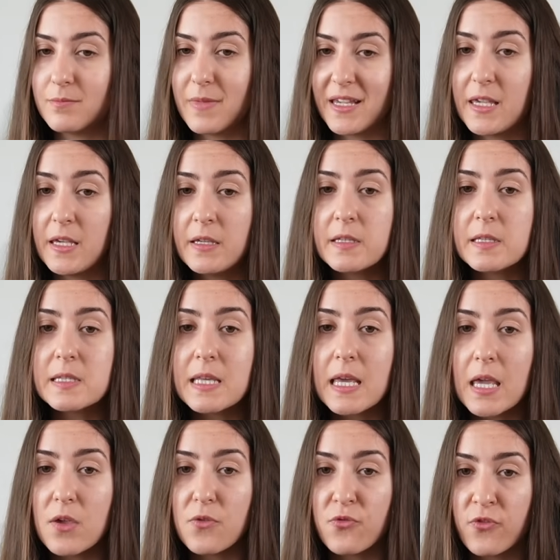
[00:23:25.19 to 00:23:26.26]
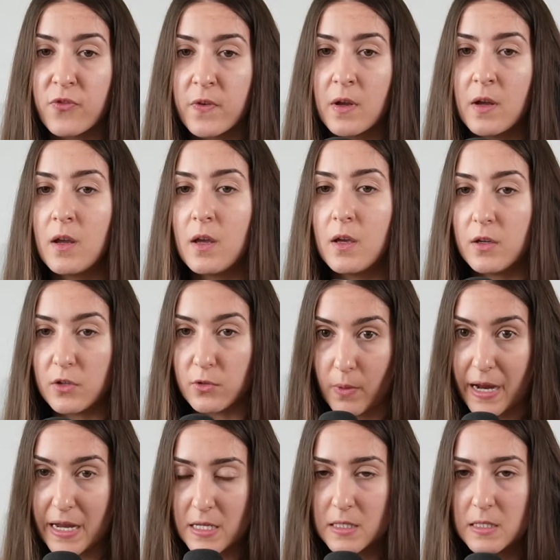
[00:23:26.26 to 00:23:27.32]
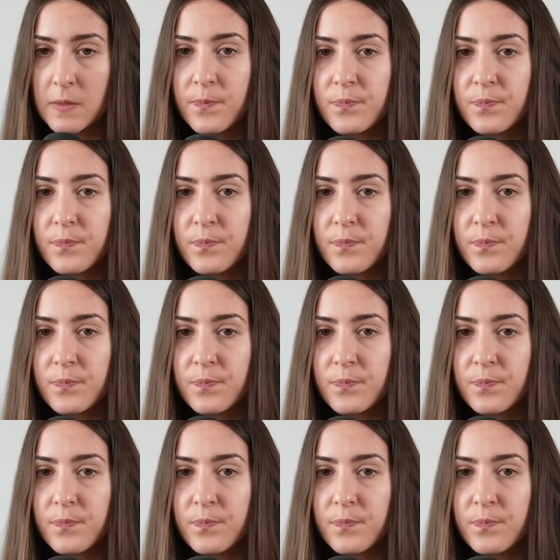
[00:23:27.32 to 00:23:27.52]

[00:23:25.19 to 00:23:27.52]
My king is safe. Great.